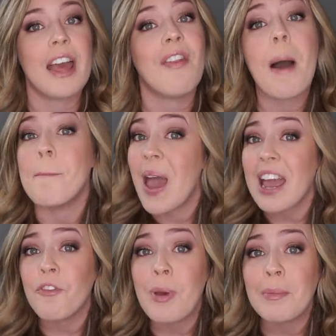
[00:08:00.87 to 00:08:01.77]
And that
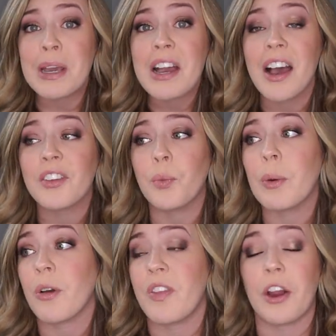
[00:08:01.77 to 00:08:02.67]
may have been because we
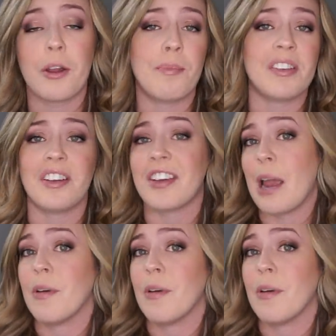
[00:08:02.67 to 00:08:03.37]
were there at a busy time